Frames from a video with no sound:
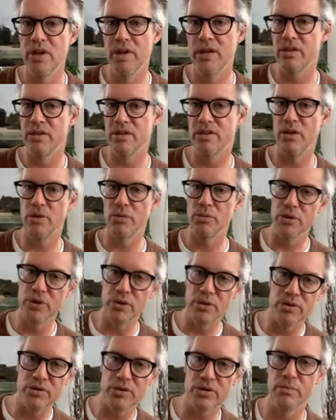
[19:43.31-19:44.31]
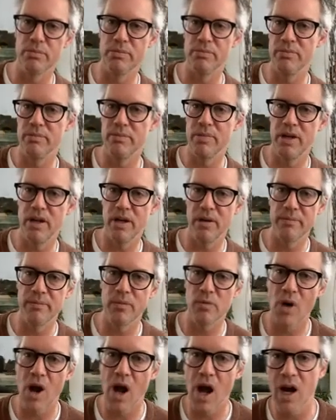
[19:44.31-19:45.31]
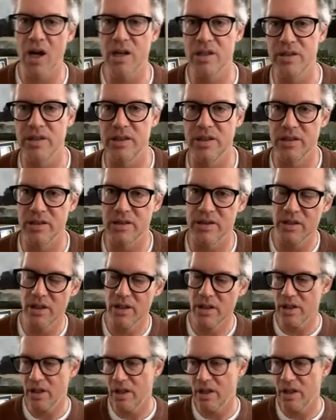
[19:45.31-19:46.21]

There's no roots or rocks, and it's